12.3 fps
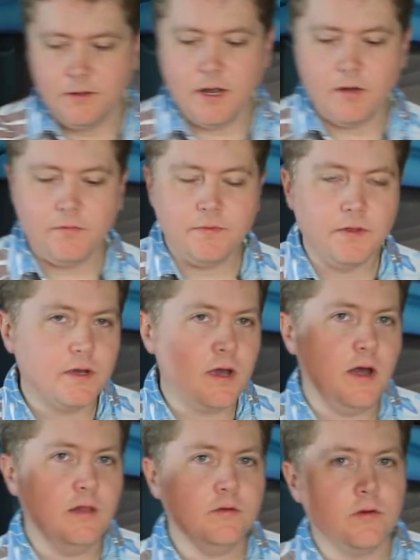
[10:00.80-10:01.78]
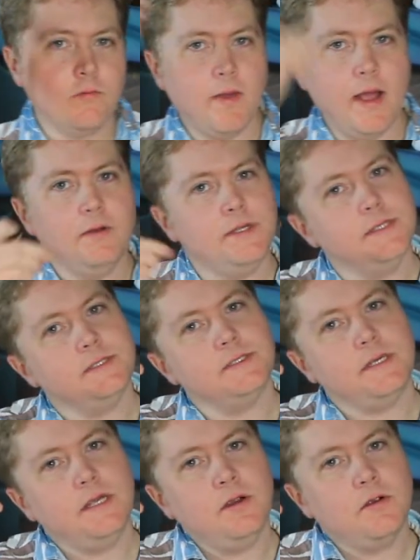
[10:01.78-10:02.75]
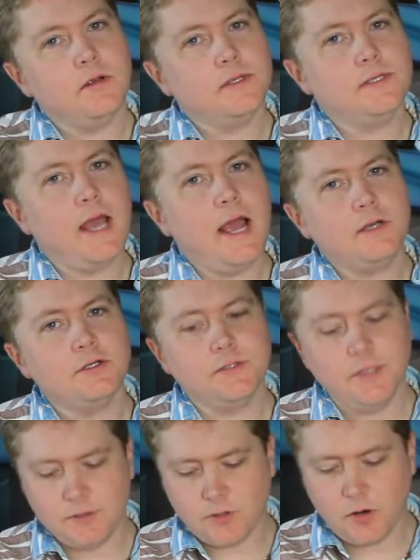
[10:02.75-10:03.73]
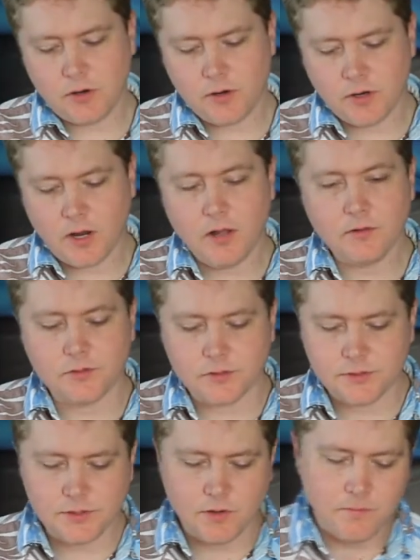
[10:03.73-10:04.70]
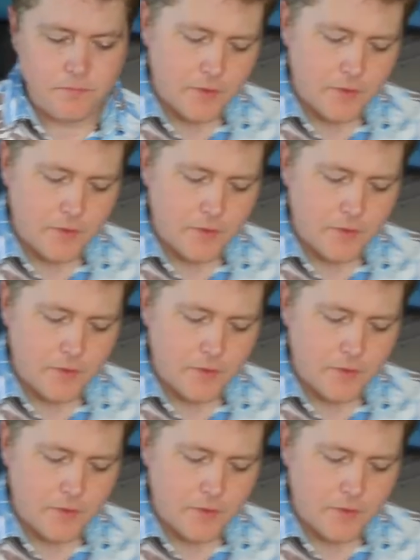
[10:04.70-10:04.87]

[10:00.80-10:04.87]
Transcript: Now, the color around his ear is actually a darker color, so